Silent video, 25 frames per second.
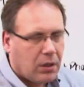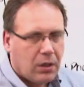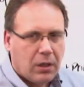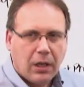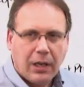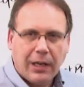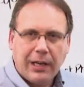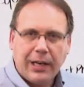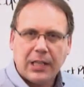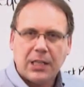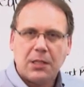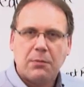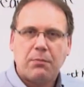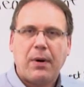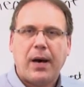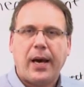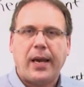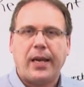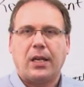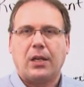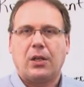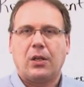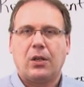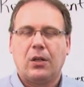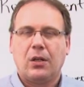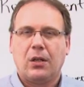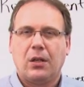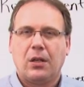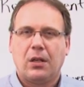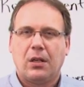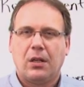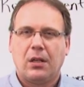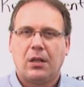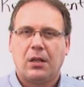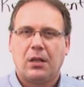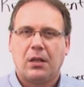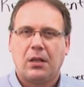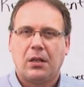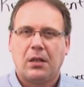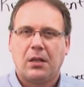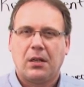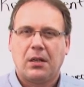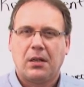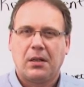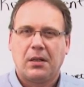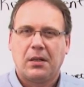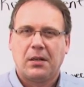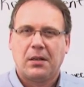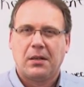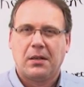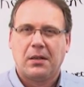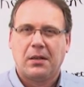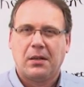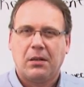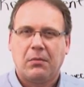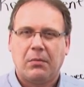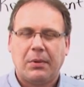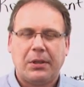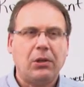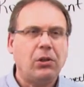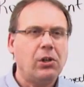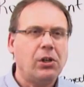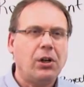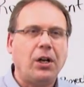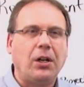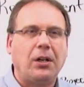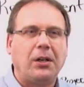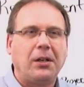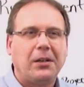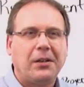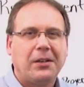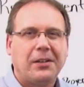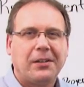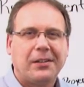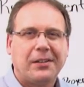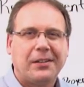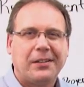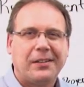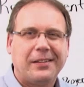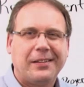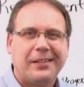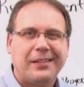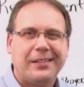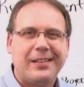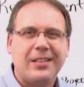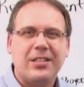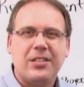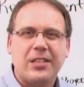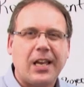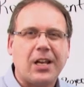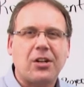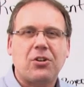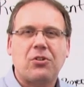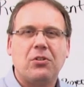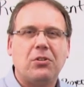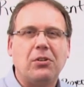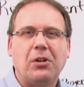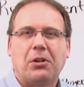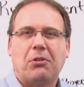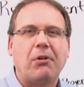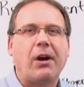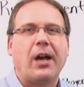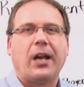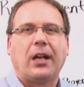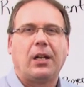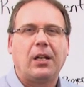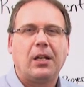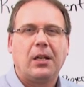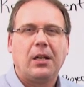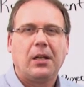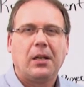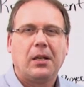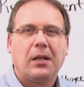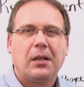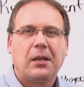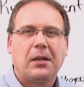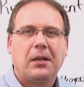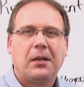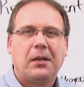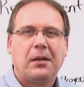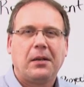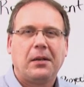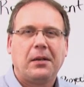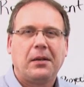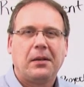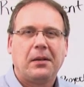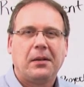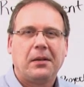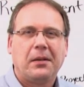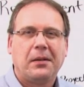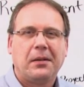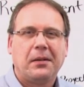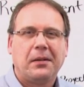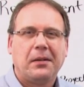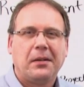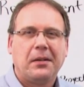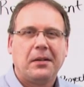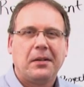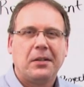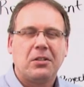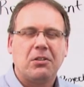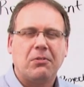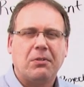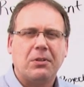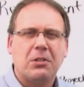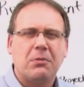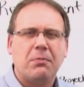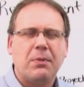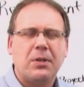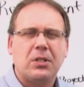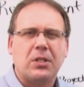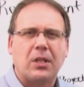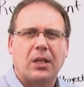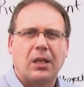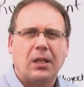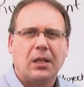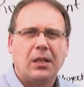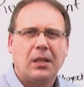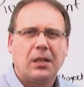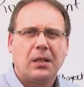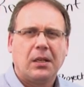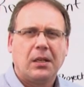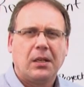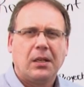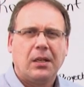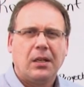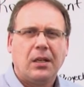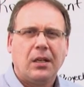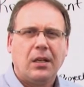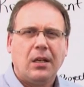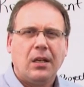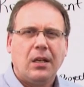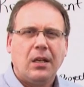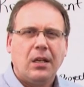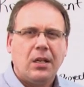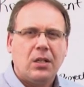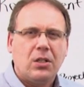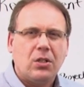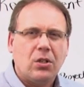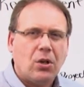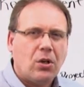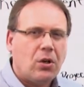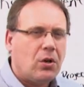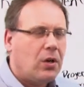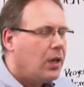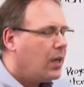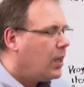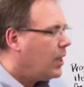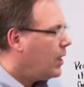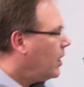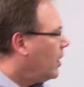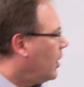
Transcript: and let's buy it. But hold on, this is actually not right. So what's missing? So